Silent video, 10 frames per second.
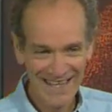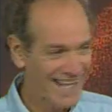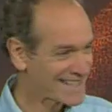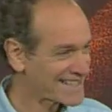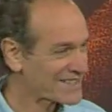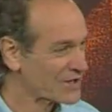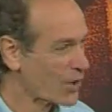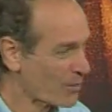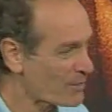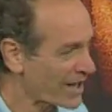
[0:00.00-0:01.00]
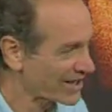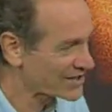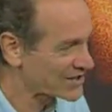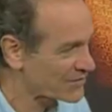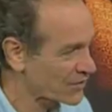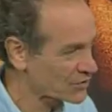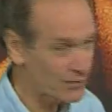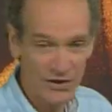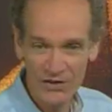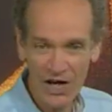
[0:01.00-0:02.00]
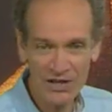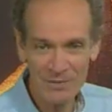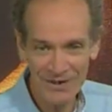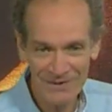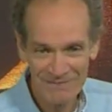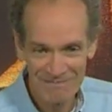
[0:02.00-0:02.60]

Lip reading: And since the Narmer palette is the first written document,